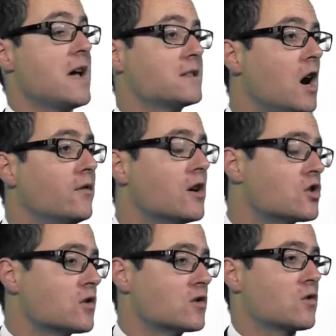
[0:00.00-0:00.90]
get our
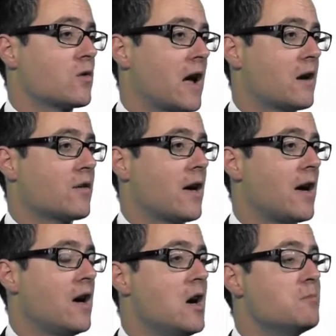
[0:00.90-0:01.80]
version of the story out
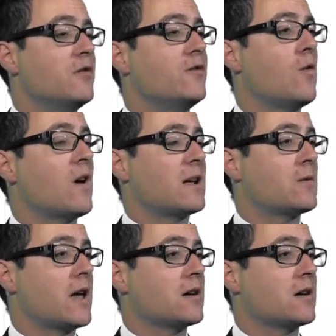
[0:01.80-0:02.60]
there before anyone